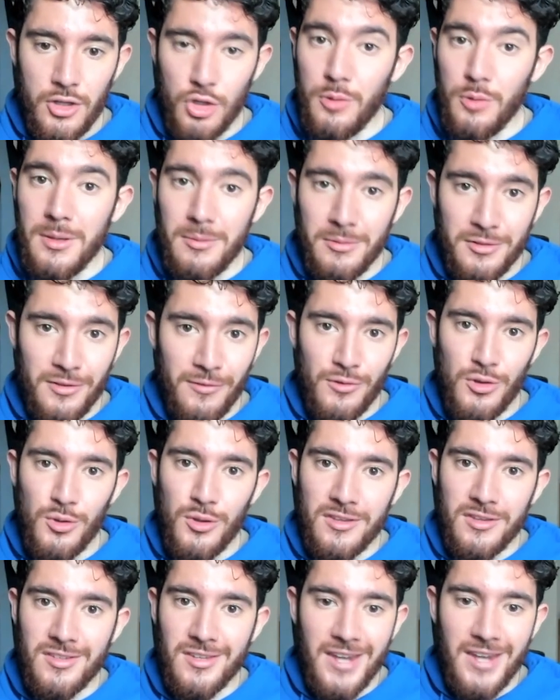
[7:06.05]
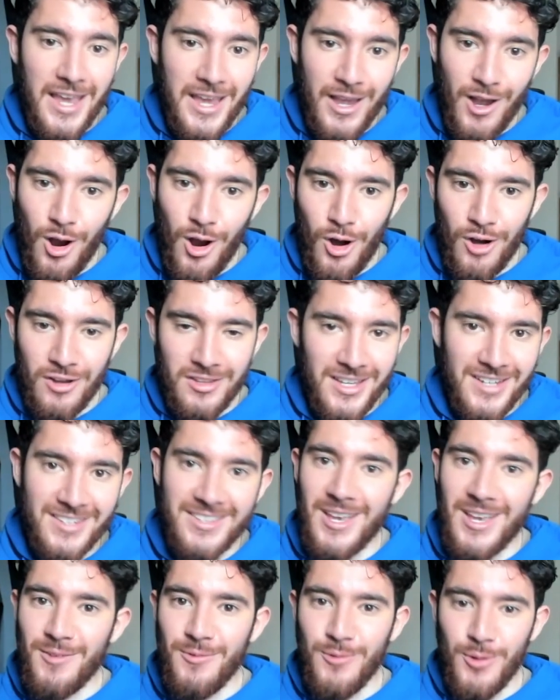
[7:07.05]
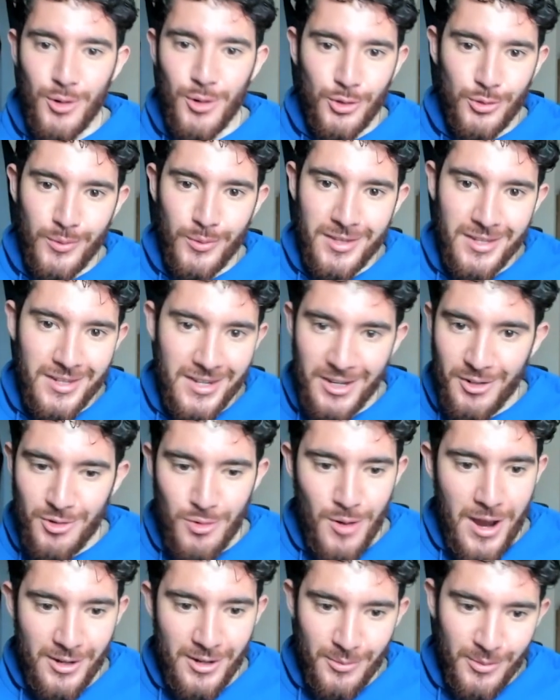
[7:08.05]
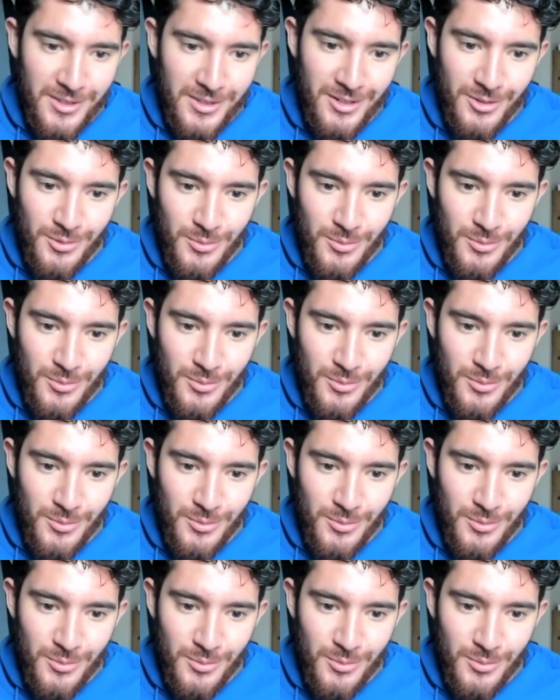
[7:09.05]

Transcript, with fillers: You'll be able to view this in AR and like take photos with it and interact with it.